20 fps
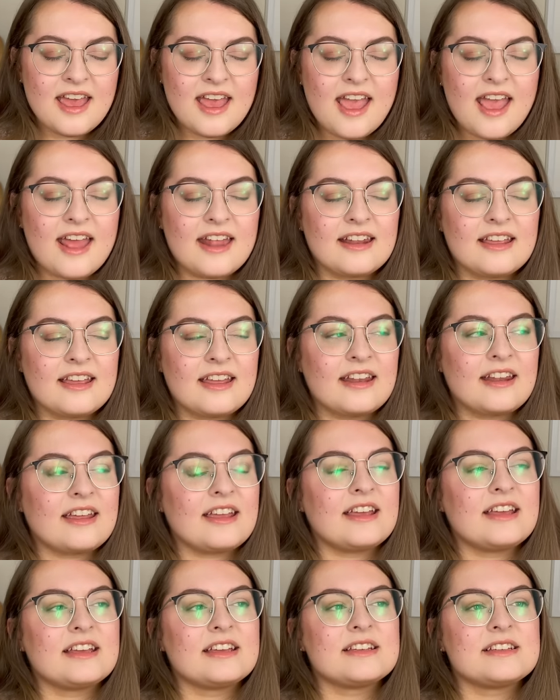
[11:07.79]
and it
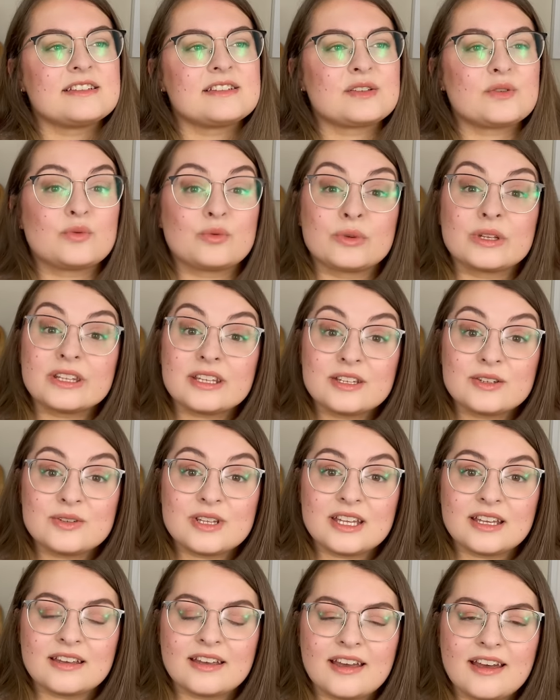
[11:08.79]
is really
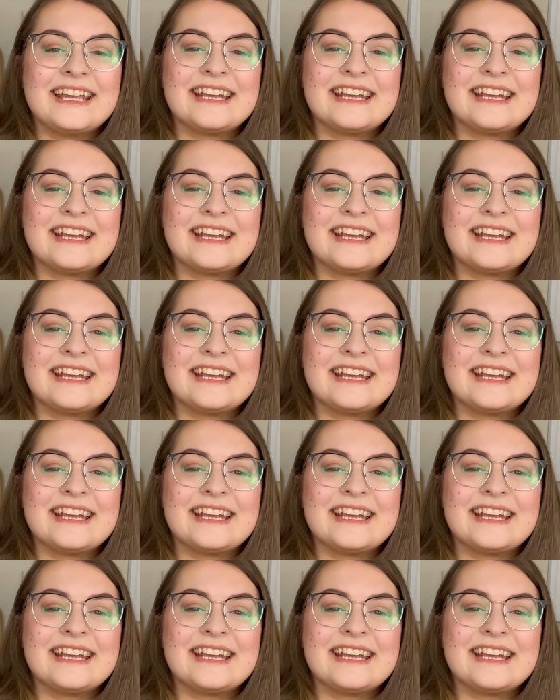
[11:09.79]
unique.